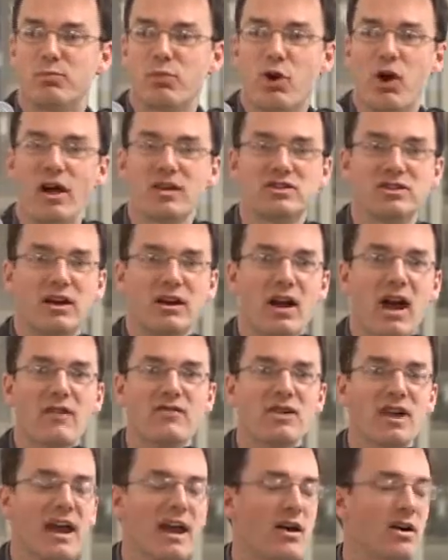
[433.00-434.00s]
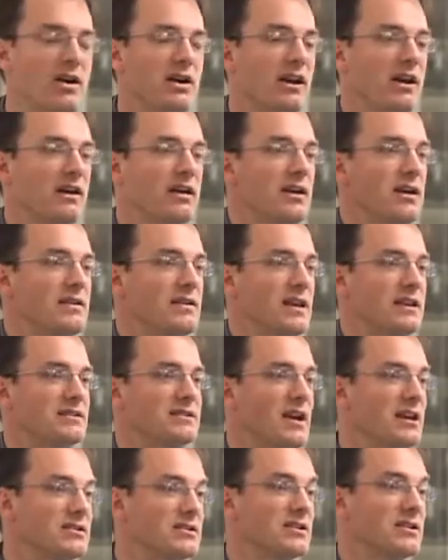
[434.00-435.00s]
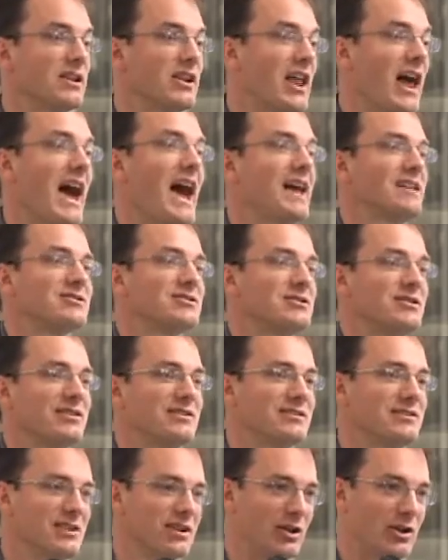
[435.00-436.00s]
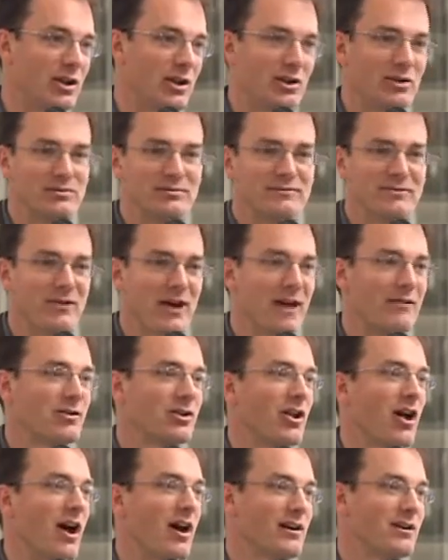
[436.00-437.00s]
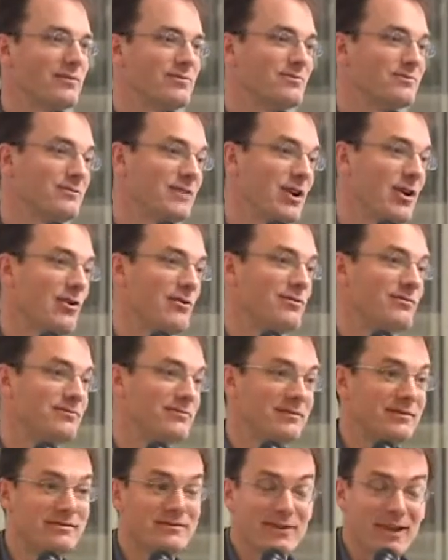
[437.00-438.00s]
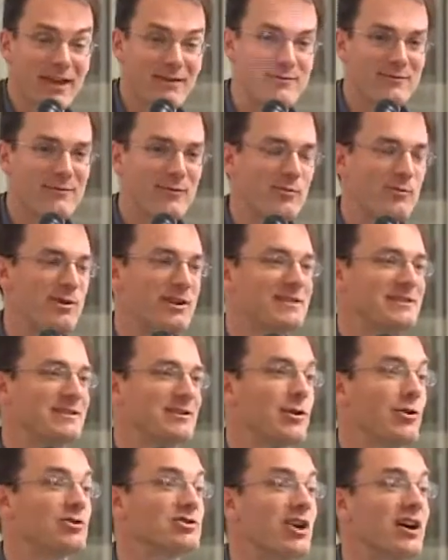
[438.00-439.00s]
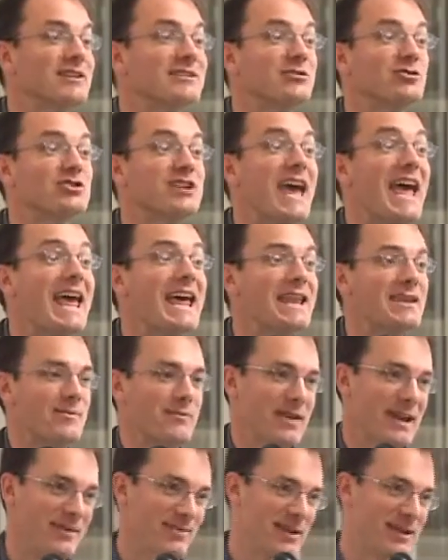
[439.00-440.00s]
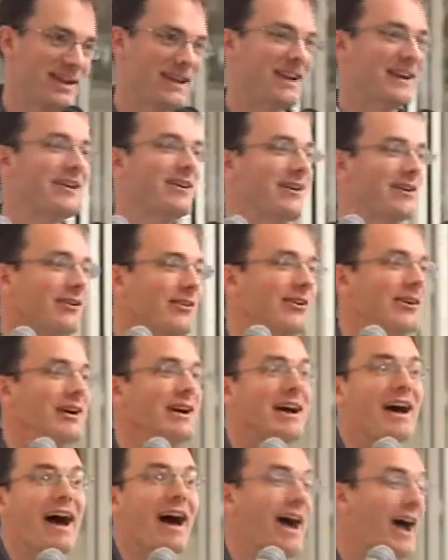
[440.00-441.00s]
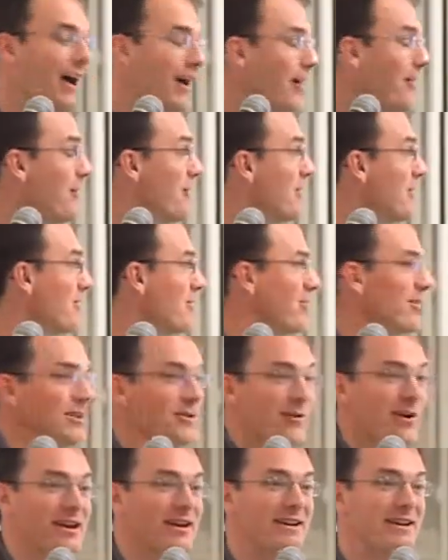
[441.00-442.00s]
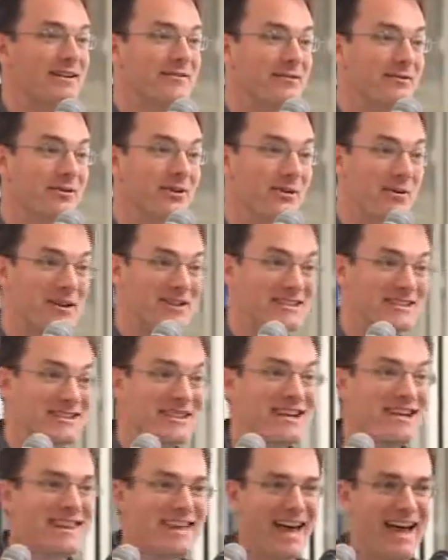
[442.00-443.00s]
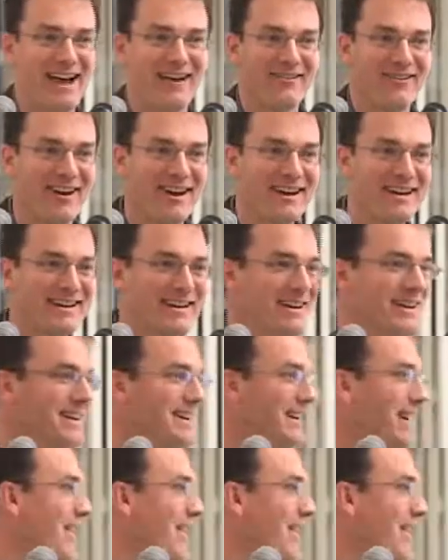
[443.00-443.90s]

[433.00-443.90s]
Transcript: project or have an area that doesn't last till 5 o'clock. Heaven forbids it goes on till 10 maybe. We really want to see that, right?